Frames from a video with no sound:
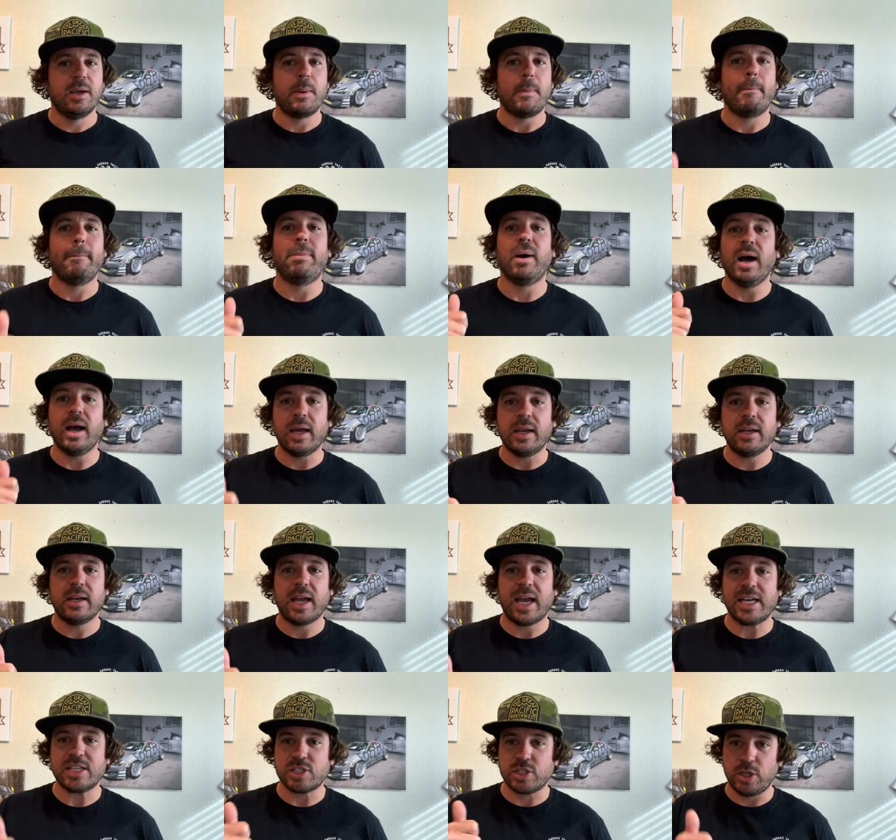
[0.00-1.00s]
but
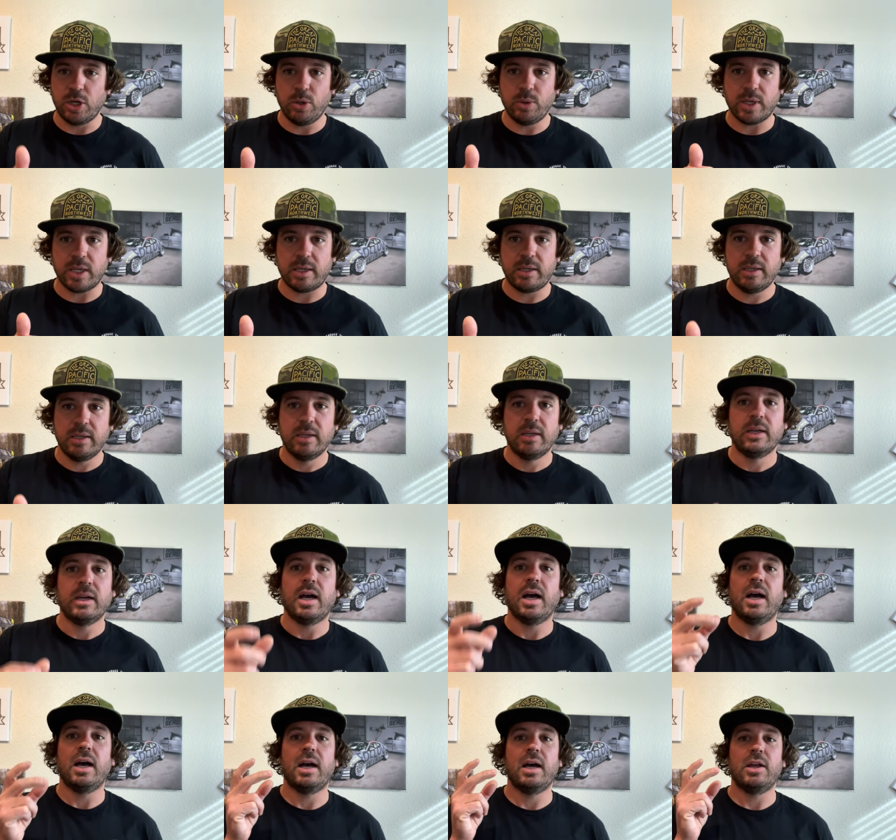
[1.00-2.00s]
as noted,
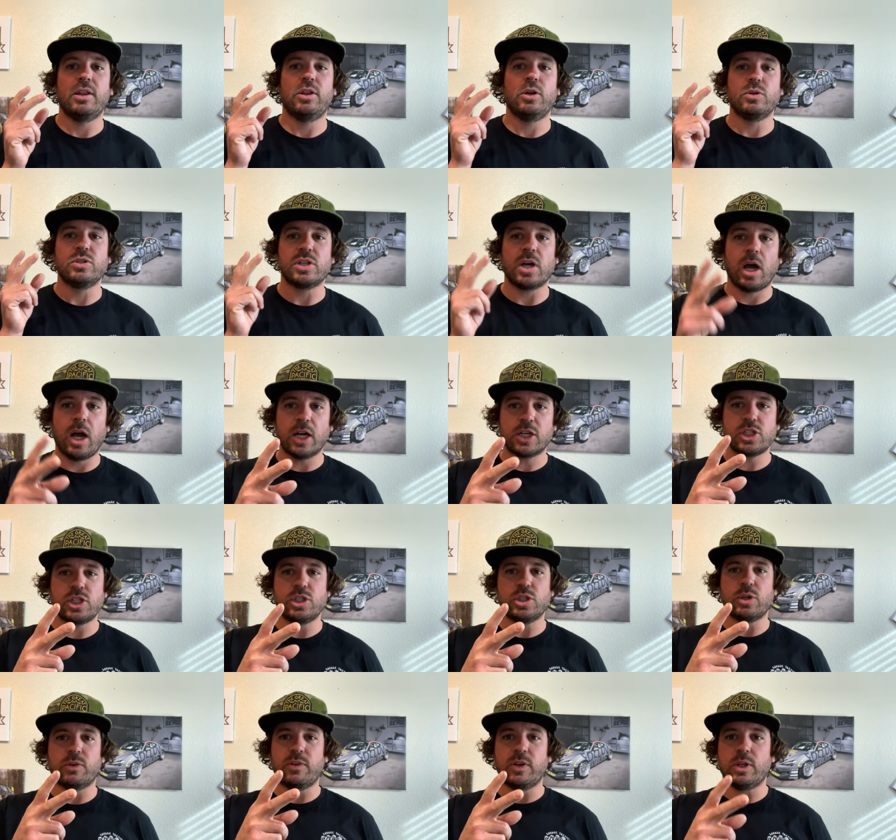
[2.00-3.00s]
uh, those
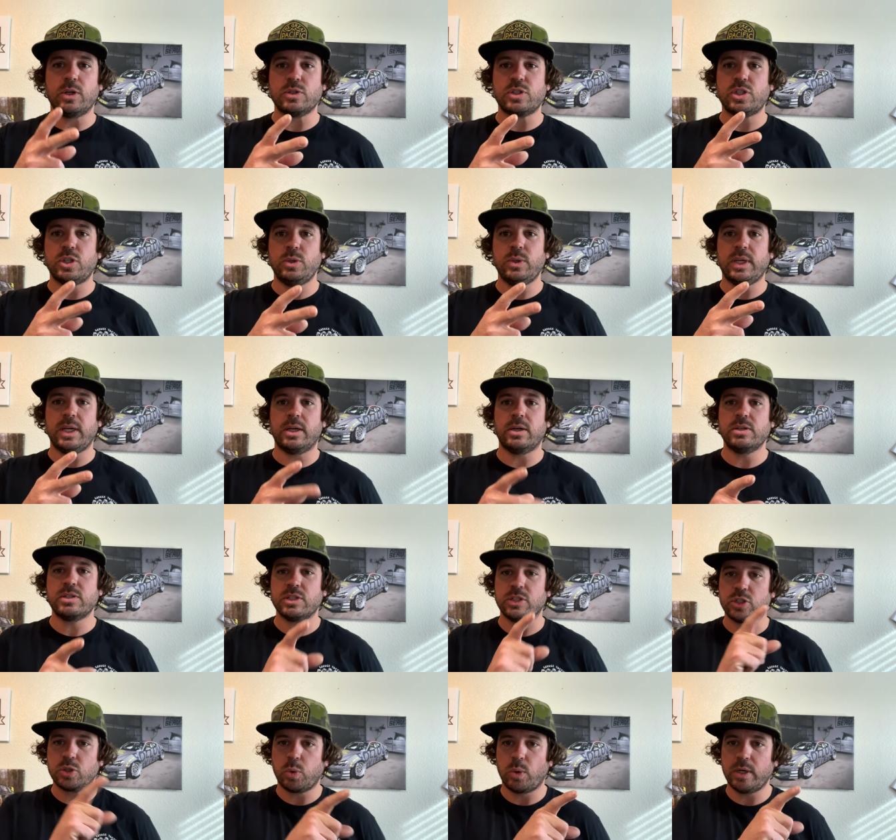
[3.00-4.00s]
auctions over those two years
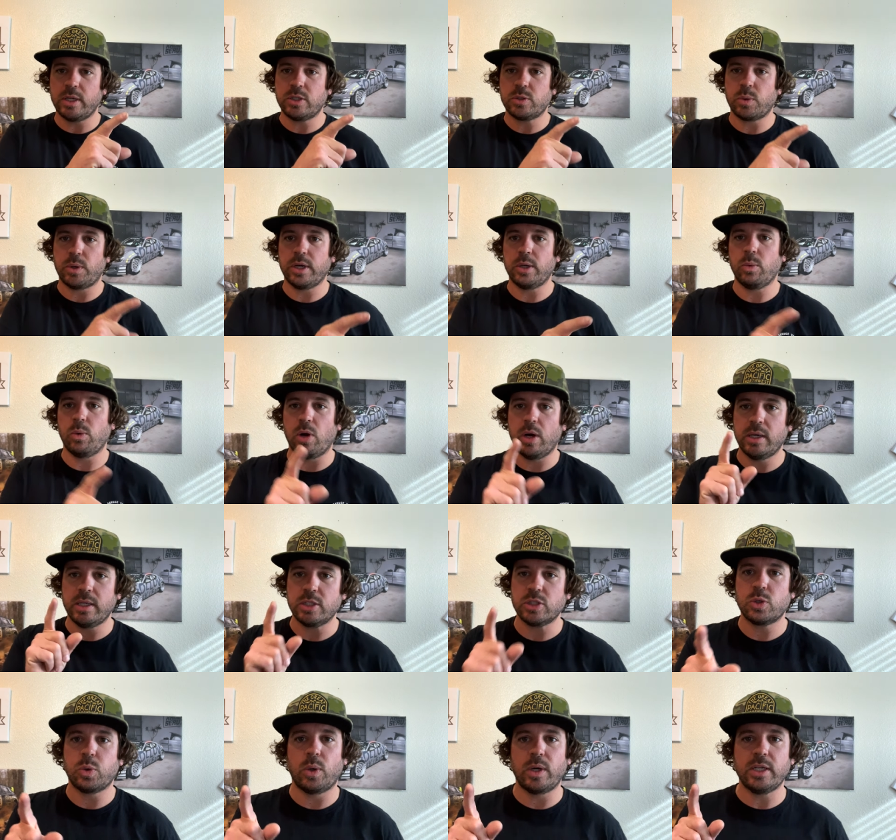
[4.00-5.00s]
in 2021
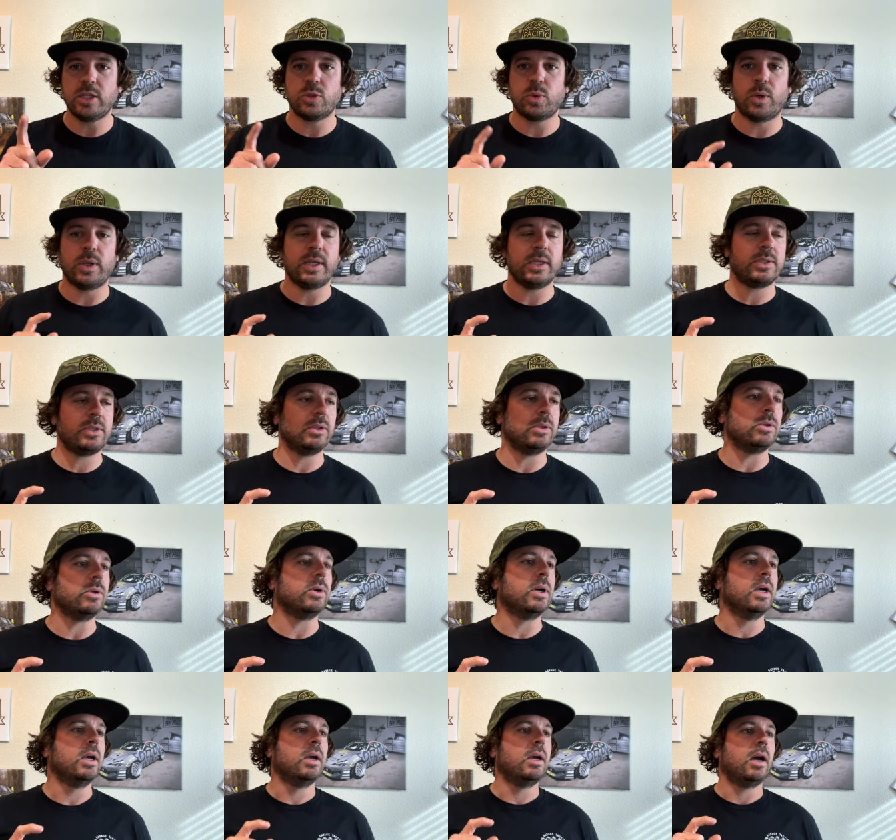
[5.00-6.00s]
and
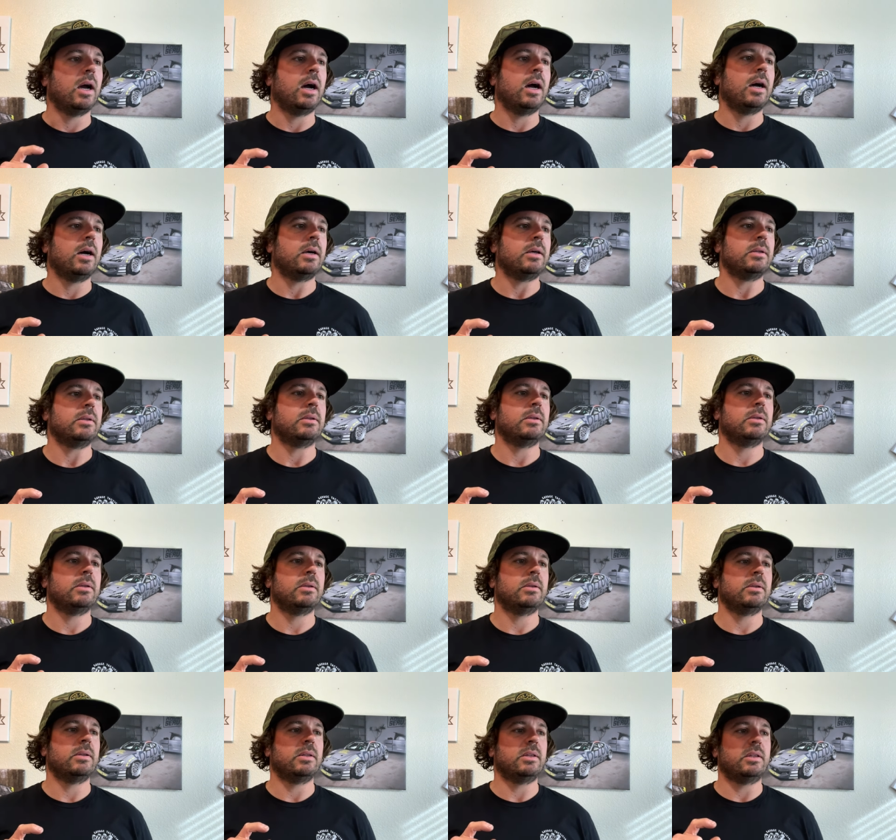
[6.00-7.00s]
2022, uh,
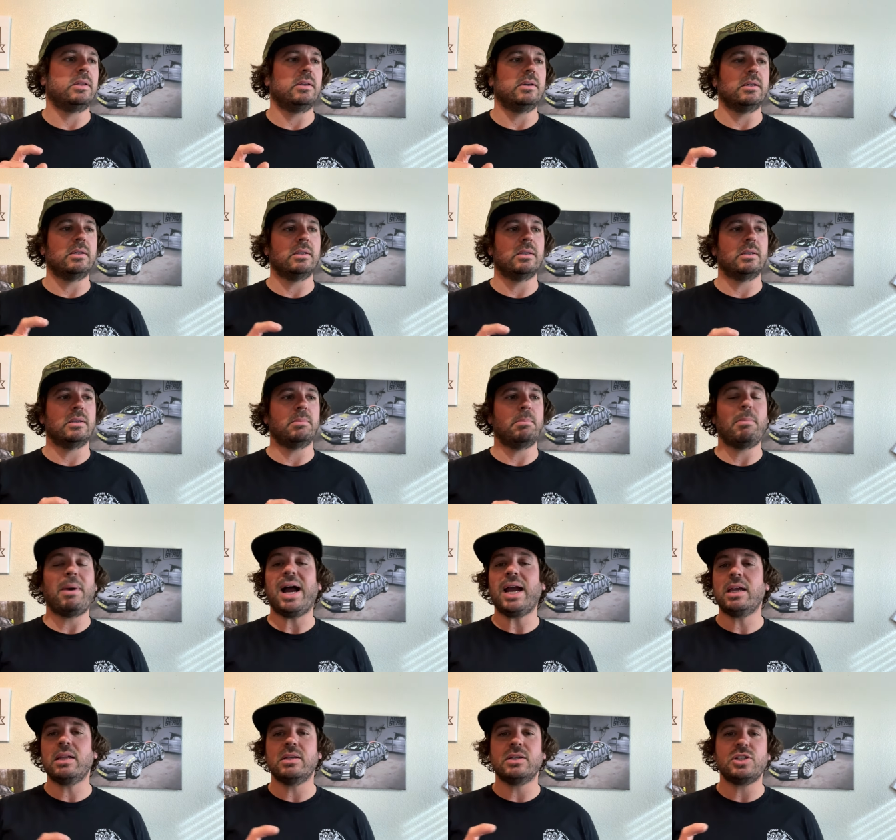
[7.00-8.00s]
the
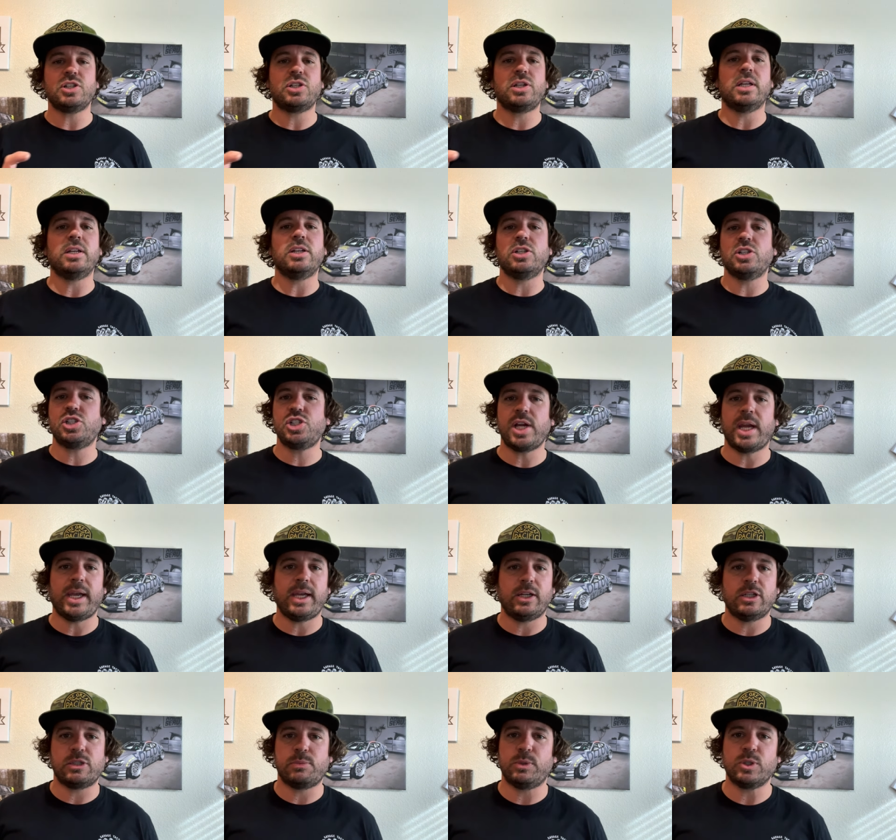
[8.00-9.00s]
mileage didn't
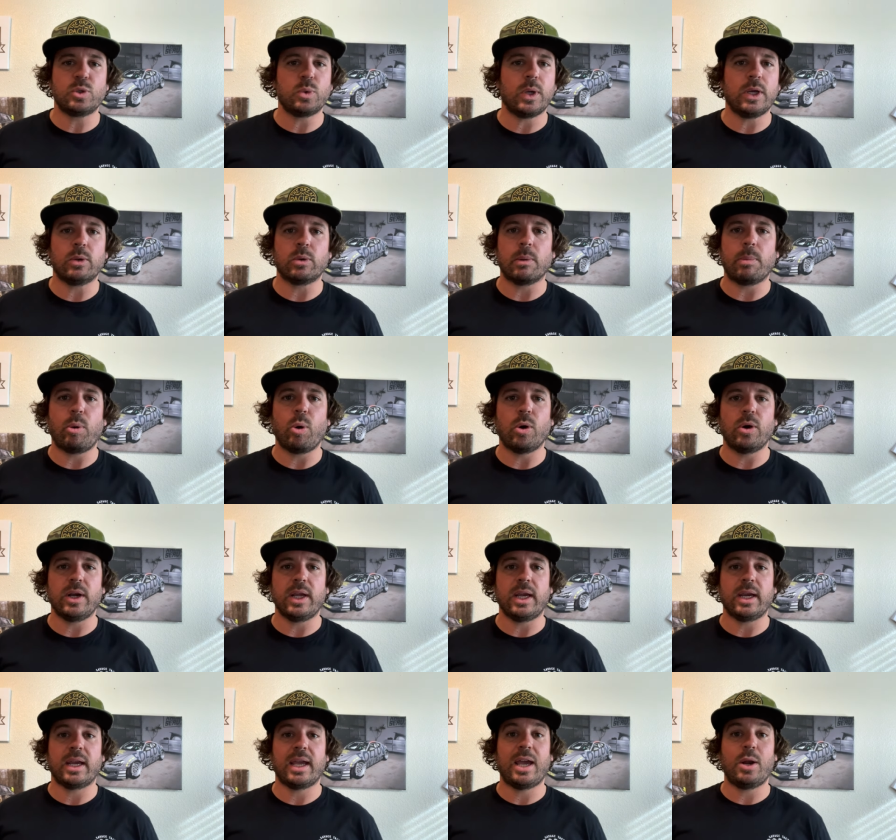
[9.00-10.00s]
change between
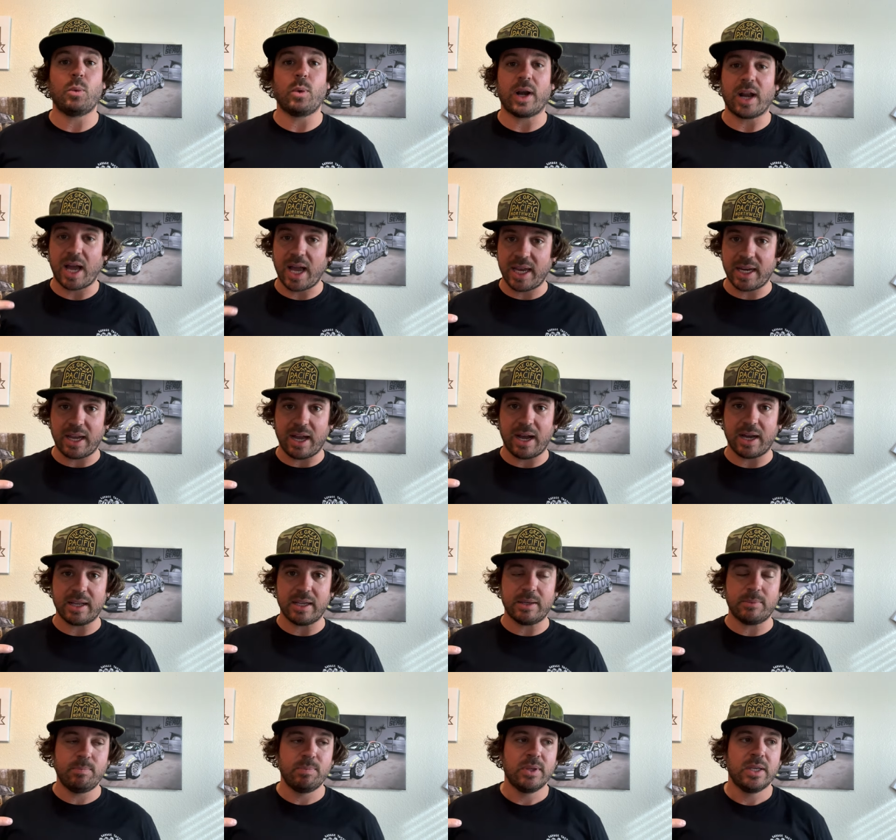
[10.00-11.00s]
reporting and when I got it.